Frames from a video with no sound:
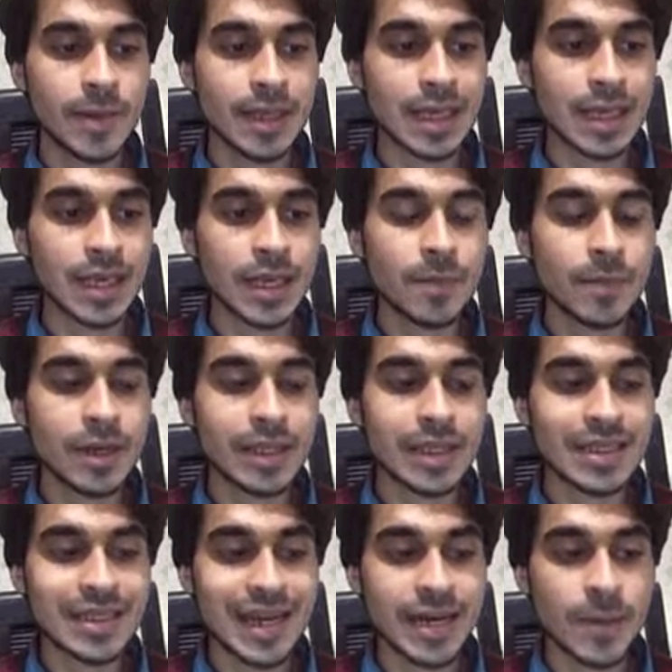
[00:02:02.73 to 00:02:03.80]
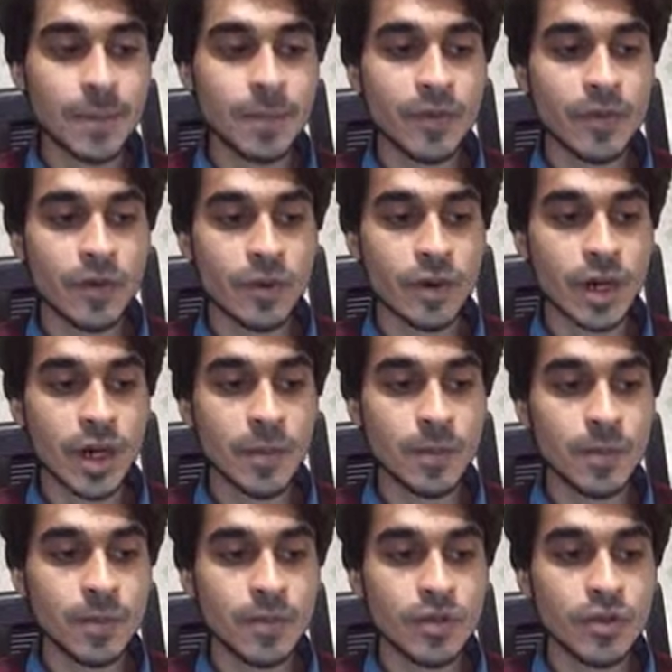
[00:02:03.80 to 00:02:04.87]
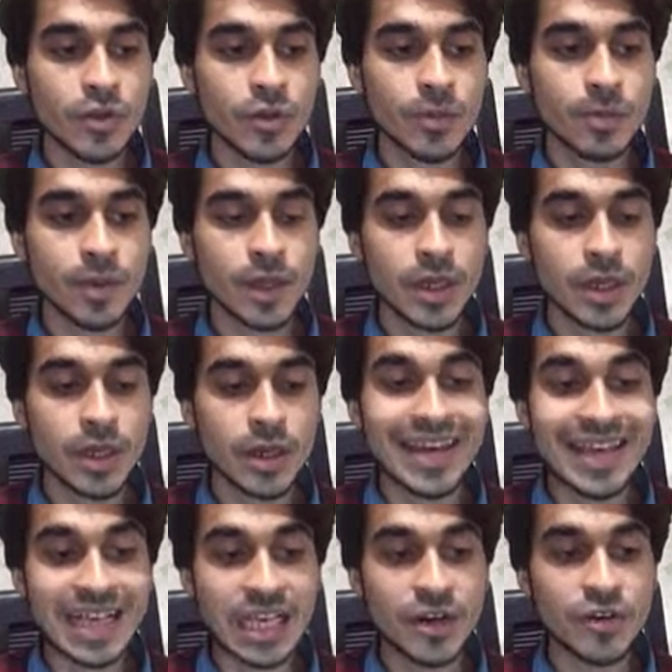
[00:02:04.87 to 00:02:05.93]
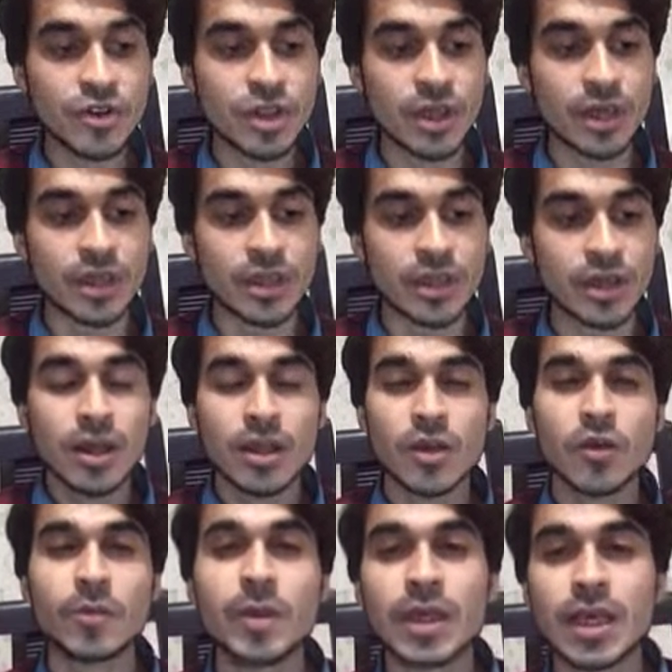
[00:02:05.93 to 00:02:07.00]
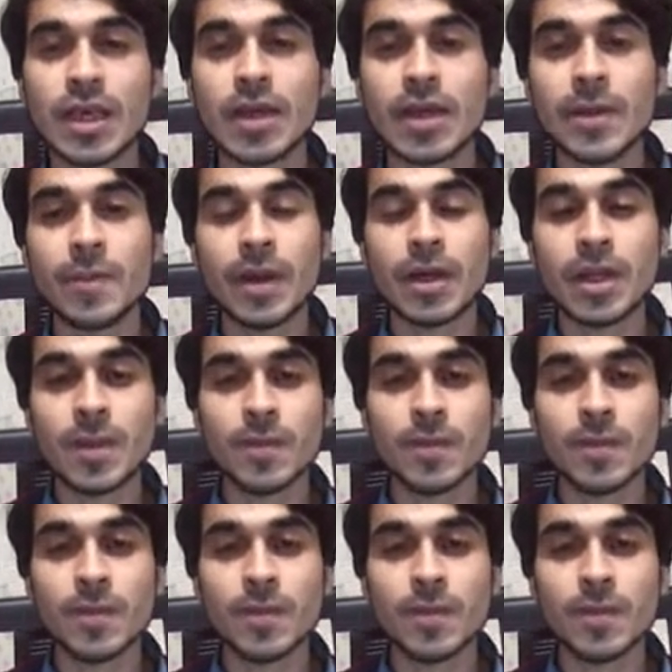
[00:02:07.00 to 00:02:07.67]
basically means that a program should be easy to change. So it basically depends